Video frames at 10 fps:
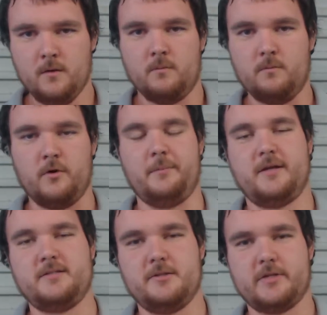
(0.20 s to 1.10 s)
welcome
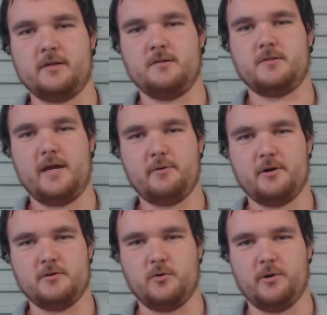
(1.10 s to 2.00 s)
back to the channel. Today we're
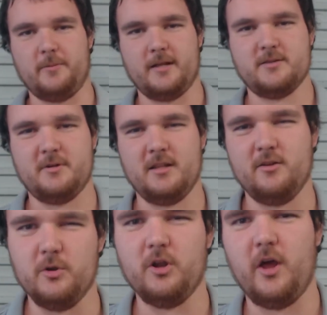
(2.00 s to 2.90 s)
going to talk about something a
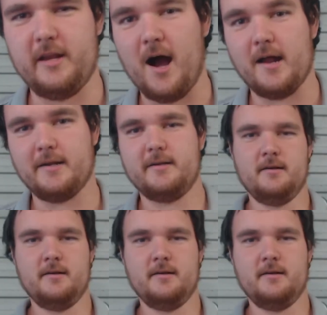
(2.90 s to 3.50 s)
little more light-hearted.